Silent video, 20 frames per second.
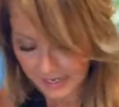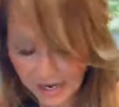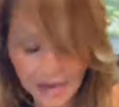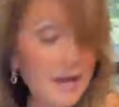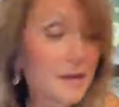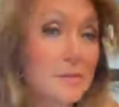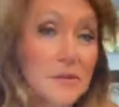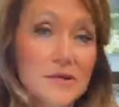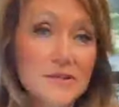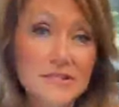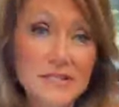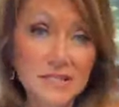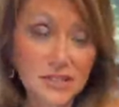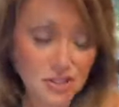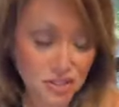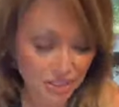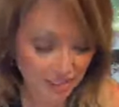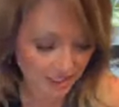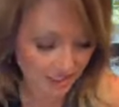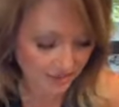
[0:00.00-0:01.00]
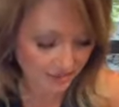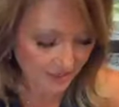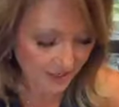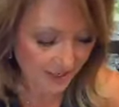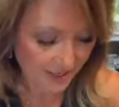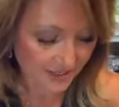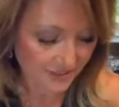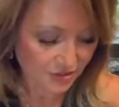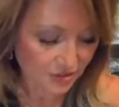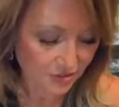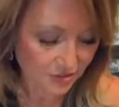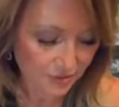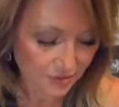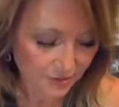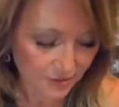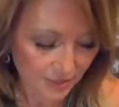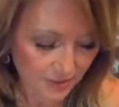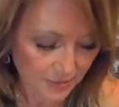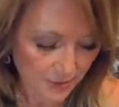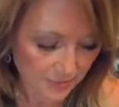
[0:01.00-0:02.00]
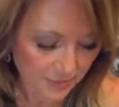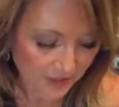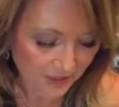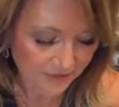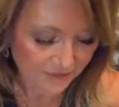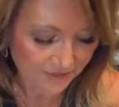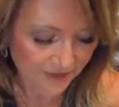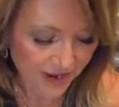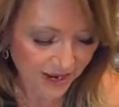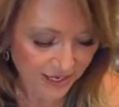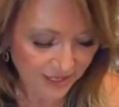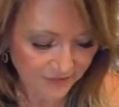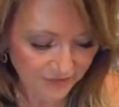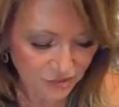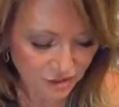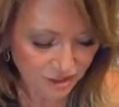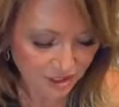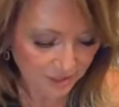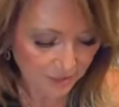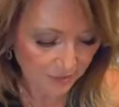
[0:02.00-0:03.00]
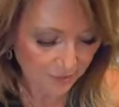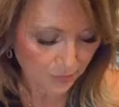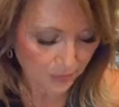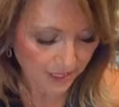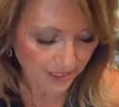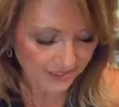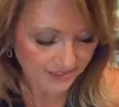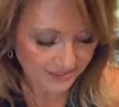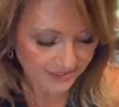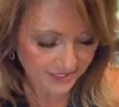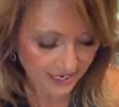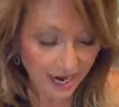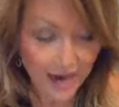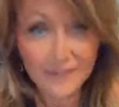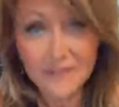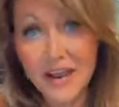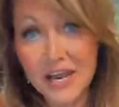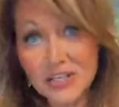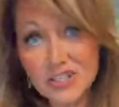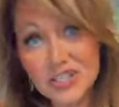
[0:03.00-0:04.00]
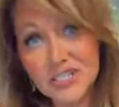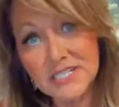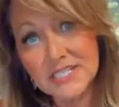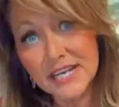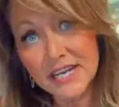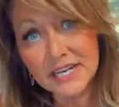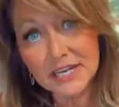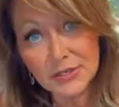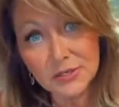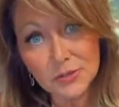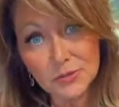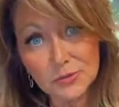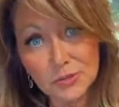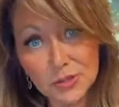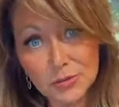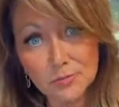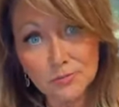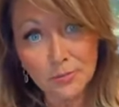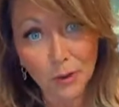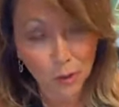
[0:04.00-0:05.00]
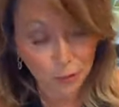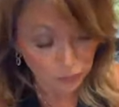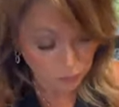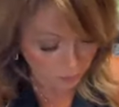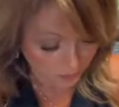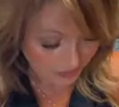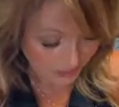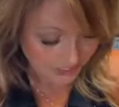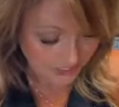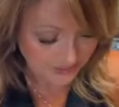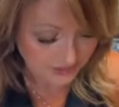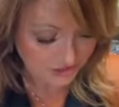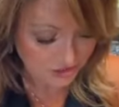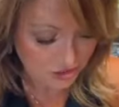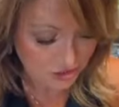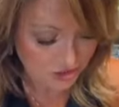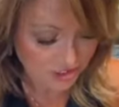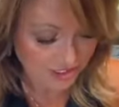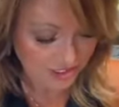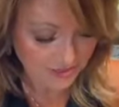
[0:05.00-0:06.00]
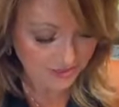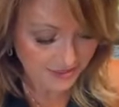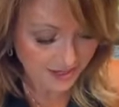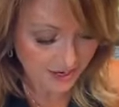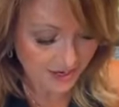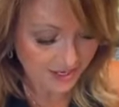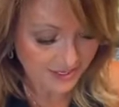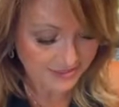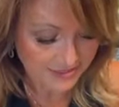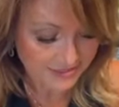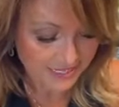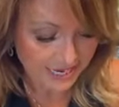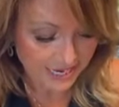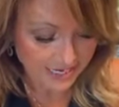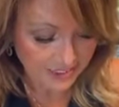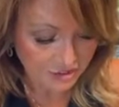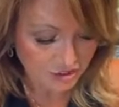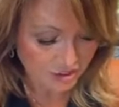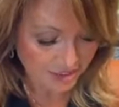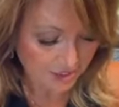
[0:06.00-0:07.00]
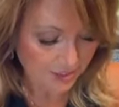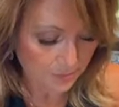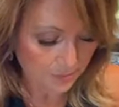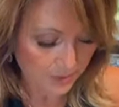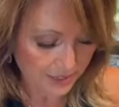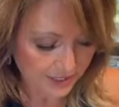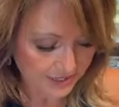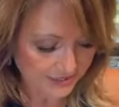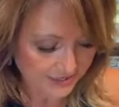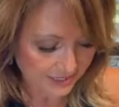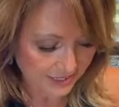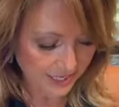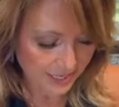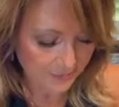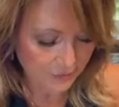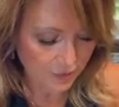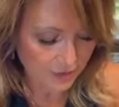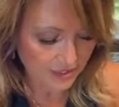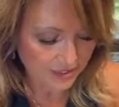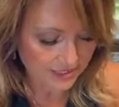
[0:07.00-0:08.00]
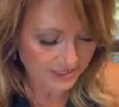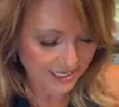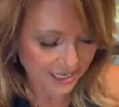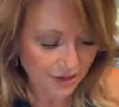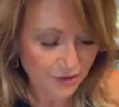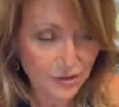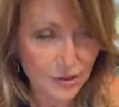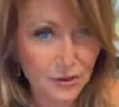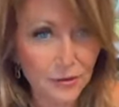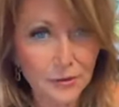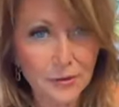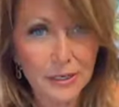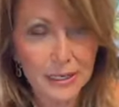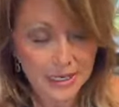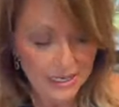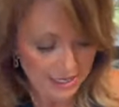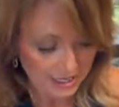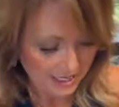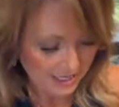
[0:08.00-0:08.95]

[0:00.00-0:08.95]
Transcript: And I'm using chicken thighs. You know I'm a big fan of chicken breasts. I've actually done it both ways, chicken thighs and chicken breasts, and I'm going to tell you,